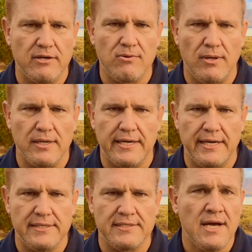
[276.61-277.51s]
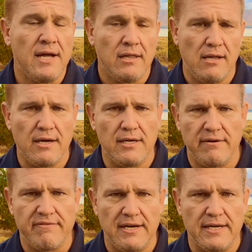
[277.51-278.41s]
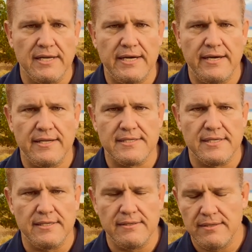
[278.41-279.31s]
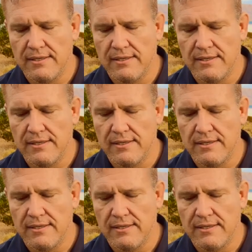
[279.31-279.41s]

quality case long enough that I can carry this in.